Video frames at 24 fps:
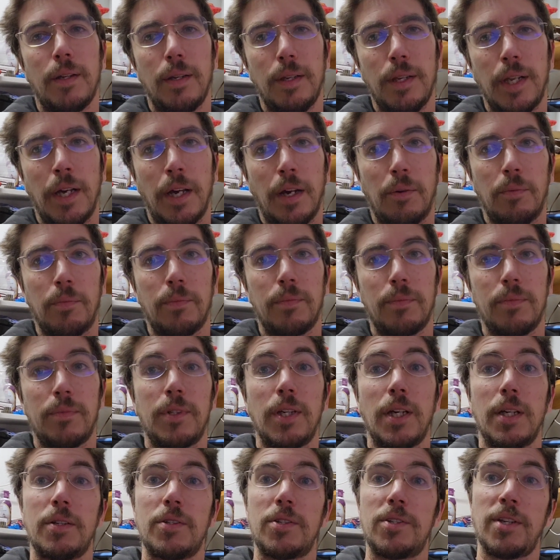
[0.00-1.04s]
Now,
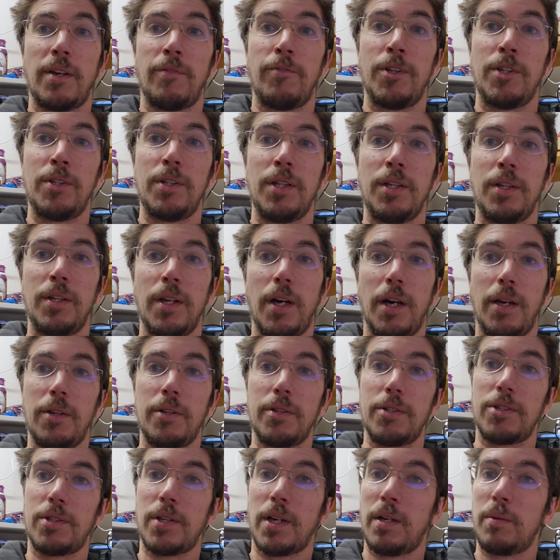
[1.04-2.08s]
take
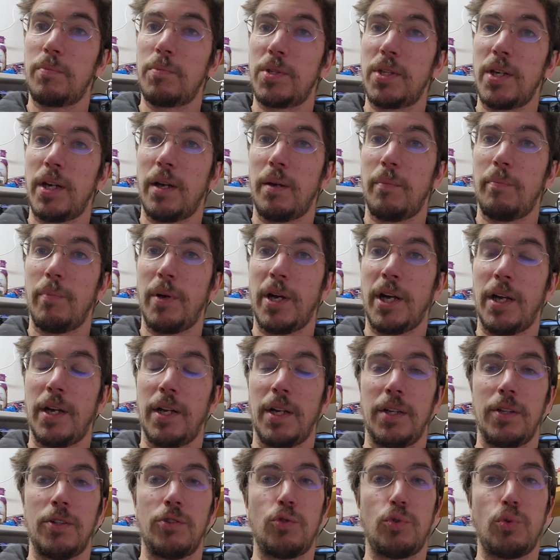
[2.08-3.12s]
$17 times that by